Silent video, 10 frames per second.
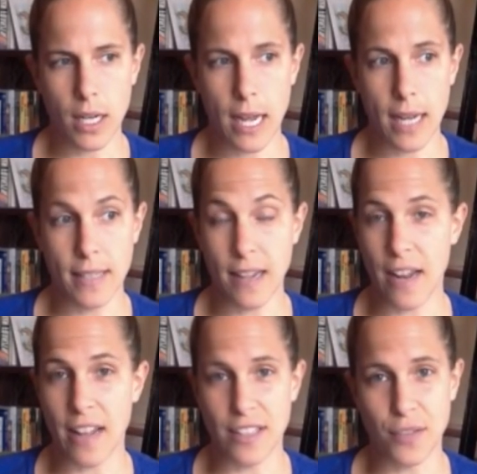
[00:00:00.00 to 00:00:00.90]

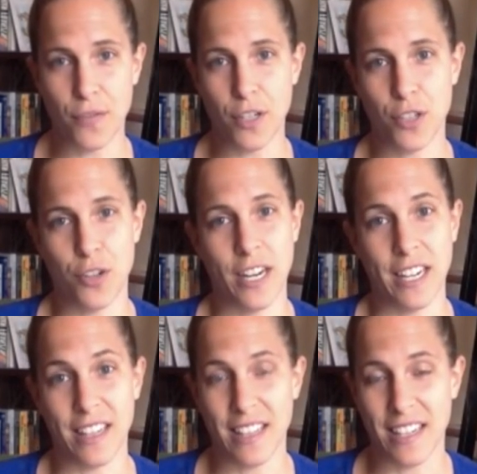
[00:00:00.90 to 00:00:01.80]
and that's a
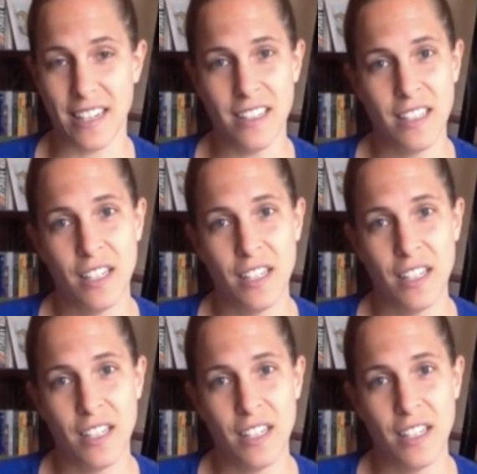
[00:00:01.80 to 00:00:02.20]
frustrating thing